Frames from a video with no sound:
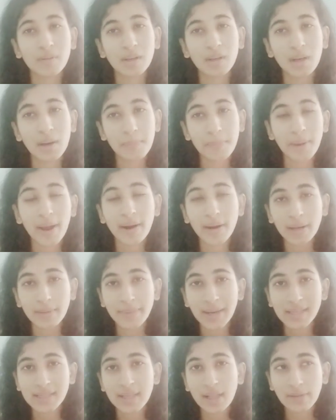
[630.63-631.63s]
comparing
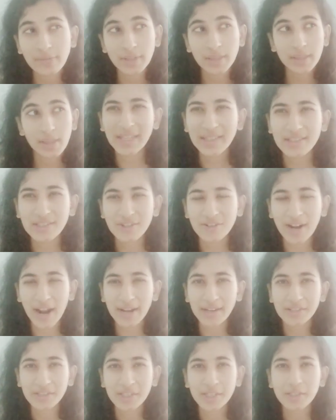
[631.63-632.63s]
myself with many
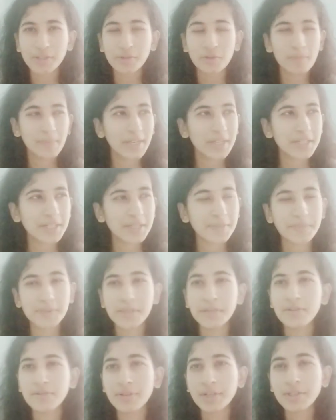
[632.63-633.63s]
strategies so many tips
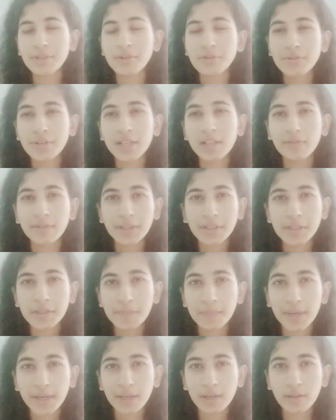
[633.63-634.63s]
and tricks to deal with this
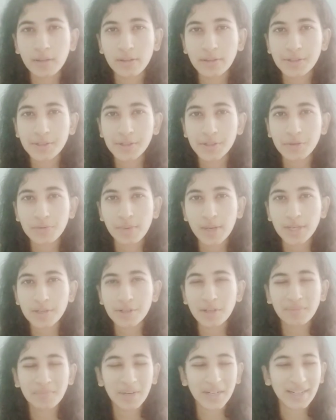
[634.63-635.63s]
particular
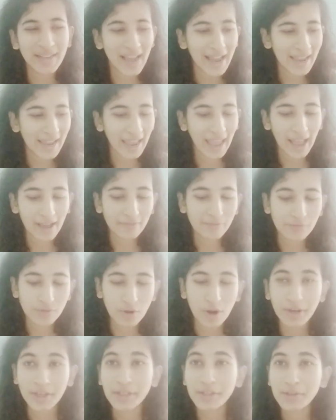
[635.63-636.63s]
situation but i have
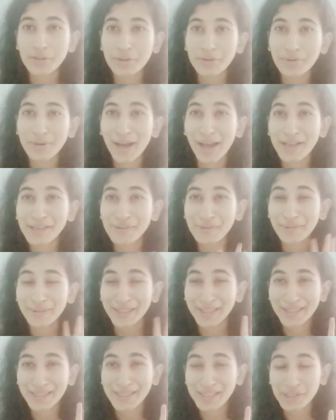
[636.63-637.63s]
talking to you guys
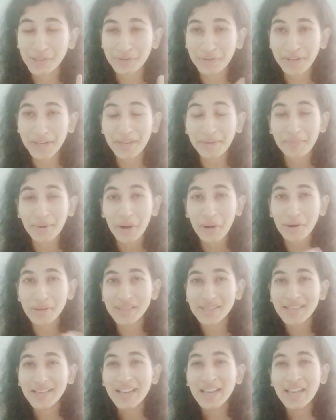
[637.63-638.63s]
only these three
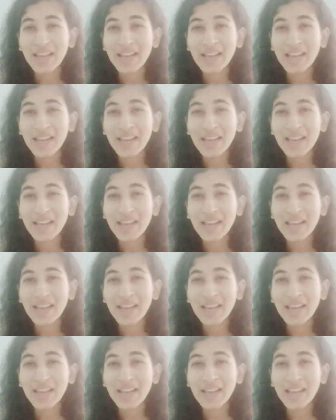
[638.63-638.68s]
because